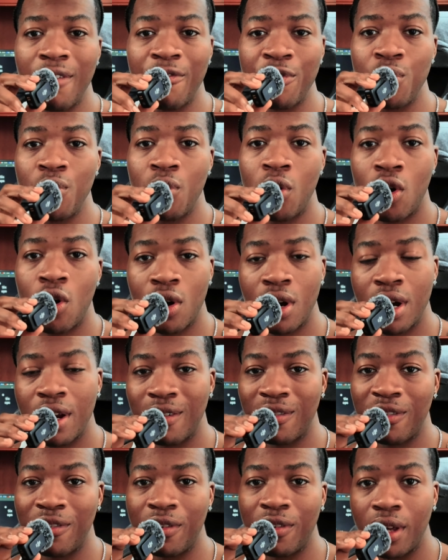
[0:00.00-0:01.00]
if you
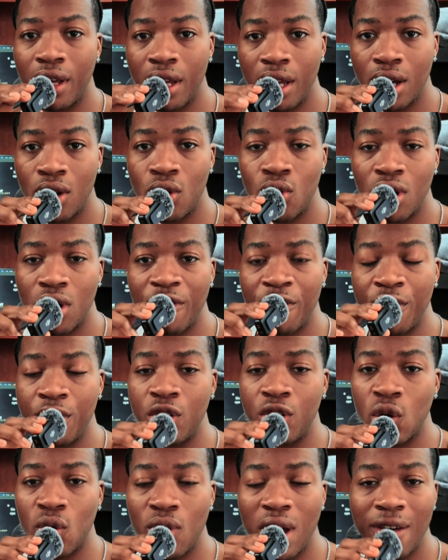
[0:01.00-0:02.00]
aren't fit or if you
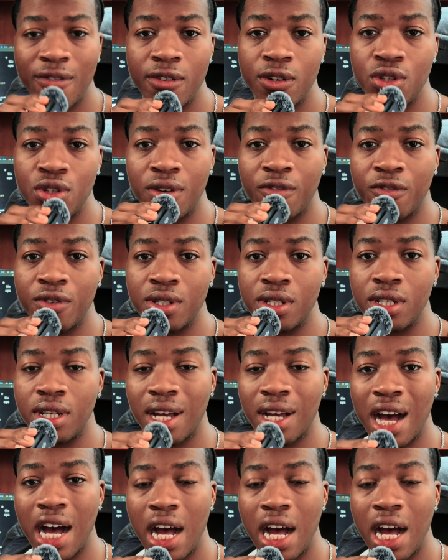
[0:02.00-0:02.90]
don't have a dream physique,